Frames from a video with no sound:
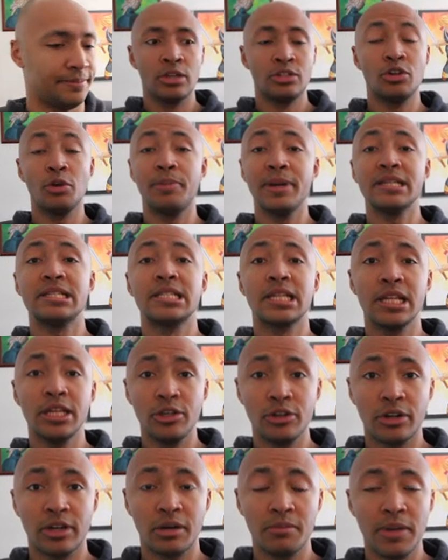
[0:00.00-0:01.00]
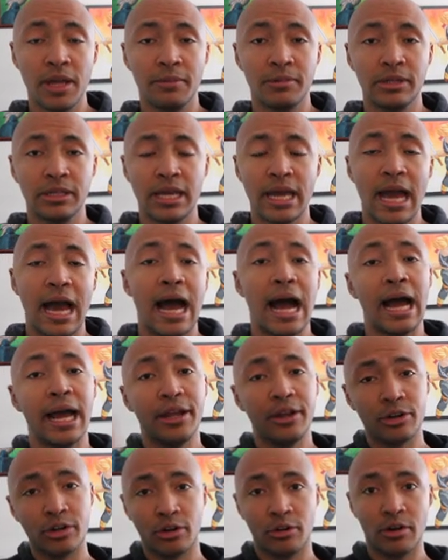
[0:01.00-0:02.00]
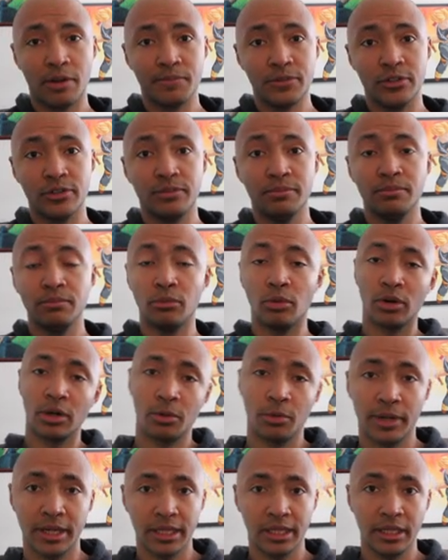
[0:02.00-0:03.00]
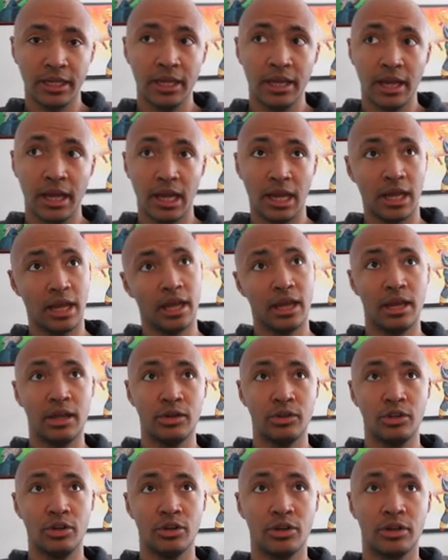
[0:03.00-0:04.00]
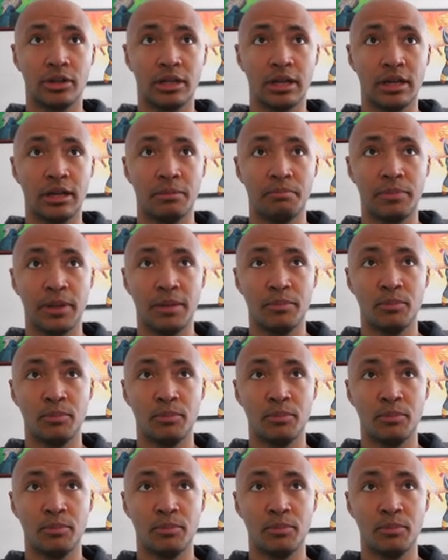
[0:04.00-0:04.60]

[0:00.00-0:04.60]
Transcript: So basically, you're going to be able to get higher corruption more quickly, and you're going to be